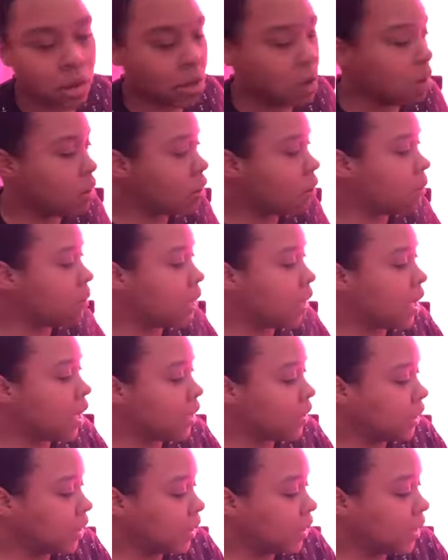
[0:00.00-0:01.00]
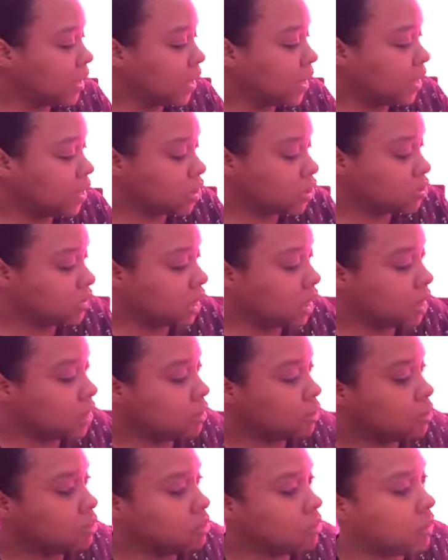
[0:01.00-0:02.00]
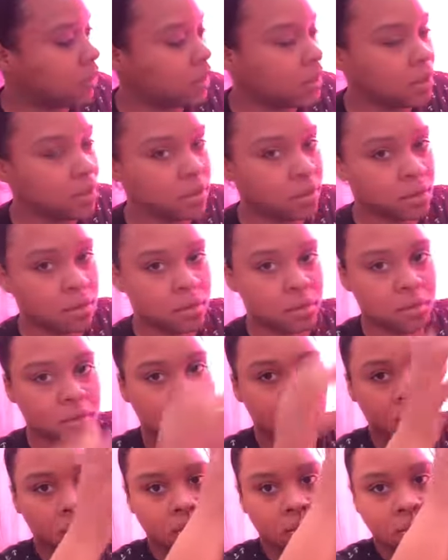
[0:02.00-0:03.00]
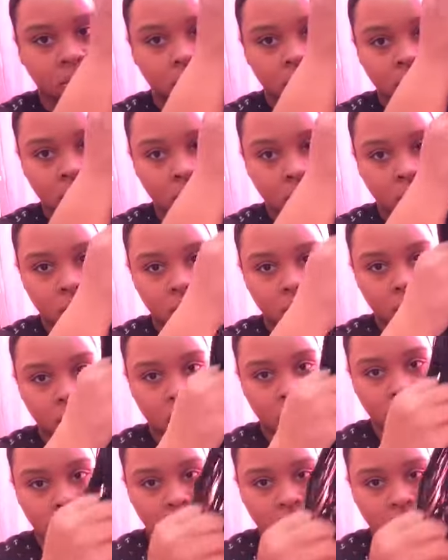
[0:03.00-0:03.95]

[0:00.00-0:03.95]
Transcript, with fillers: ago, but I let it air dry a little bit. It's